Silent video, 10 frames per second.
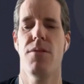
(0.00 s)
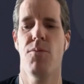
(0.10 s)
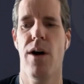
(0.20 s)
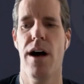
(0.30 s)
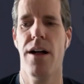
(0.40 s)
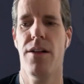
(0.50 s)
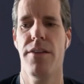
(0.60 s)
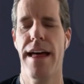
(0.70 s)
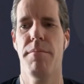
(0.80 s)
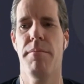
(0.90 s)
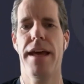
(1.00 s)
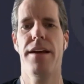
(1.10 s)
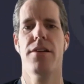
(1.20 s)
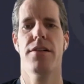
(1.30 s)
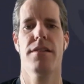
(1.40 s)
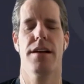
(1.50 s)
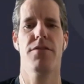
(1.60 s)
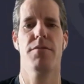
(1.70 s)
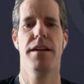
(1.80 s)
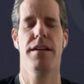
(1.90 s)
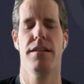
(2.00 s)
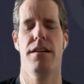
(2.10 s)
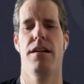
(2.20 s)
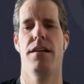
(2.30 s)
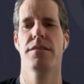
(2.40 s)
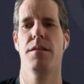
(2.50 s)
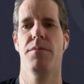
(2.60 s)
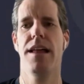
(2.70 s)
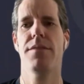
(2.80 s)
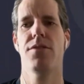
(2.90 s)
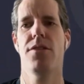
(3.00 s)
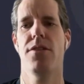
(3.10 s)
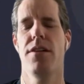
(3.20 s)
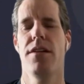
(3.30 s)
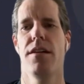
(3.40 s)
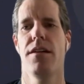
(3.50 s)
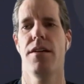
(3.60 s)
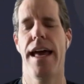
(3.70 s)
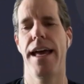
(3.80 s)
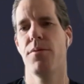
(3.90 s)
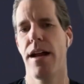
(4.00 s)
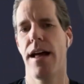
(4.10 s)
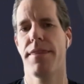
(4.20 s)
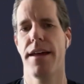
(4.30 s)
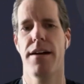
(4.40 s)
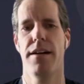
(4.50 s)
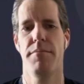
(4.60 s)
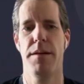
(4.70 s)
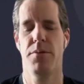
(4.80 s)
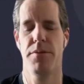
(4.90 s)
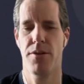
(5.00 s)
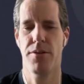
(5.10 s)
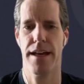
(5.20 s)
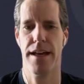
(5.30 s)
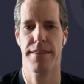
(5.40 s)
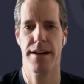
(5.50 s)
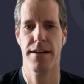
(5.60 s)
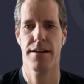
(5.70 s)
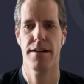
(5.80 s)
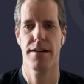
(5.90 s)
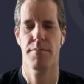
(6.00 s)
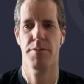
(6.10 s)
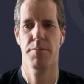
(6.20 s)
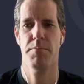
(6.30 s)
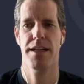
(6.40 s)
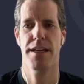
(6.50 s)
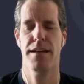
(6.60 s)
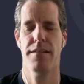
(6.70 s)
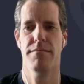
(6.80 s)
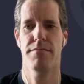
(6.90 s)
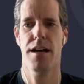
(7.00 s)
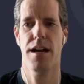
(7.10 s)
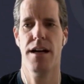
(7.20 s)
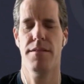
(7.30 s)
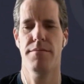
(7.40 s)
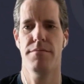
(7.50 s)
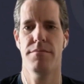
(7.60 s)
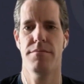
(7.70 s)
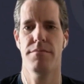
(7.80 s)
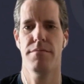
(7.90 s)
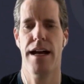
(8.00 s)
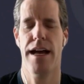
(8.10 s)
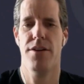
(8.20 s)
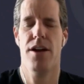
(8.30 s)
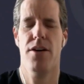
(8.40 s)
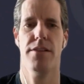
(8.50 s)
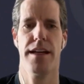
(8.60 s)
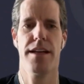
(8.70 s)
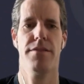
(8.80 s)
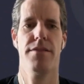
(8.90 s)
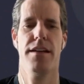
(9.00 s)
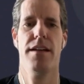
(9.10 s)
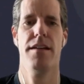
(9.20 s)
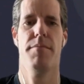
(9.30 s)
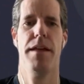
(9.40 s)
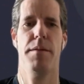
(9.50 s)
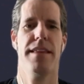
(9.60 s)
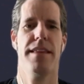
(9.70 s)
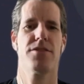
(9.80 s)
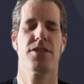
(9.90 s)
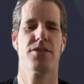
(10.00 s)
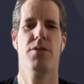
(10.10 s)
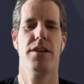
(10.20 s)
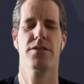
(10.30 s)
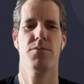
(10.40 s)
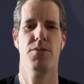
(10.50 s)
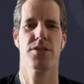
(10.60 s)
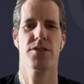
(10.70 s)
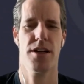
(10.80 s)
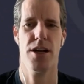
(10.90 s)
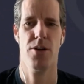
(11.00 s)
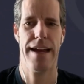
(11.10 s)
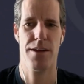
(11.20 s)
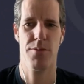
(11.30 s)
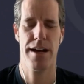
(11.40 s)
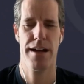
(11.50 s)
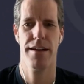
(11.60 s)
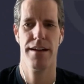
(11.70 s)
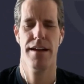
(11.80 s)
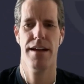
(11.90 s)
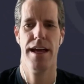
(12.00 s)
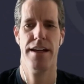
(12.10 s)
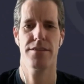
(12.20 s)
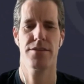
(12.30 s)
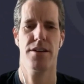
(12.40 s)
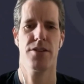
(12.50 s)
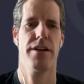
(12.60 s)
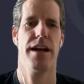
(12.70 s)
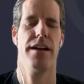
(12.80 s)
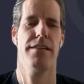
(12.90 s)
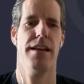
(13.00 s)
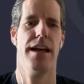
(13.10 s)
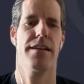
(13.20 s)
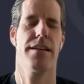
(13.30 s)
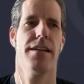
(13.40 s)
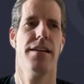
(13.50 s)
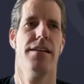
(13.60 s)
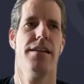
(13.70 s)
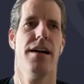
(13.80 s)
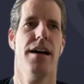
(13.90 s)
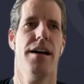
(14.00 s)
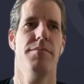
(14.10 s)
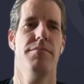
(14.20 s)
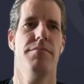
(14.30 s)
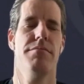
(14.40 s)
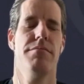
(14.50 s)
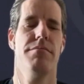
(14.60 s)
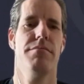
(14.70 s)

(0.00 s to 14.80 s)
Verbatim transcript: while that may hurt the government on some level, a we're not there and maybe we don't get there. But b um, I don't know. Like it, it, it, maybe that's just where it's where it's going to go anyway, and it's going to create like um,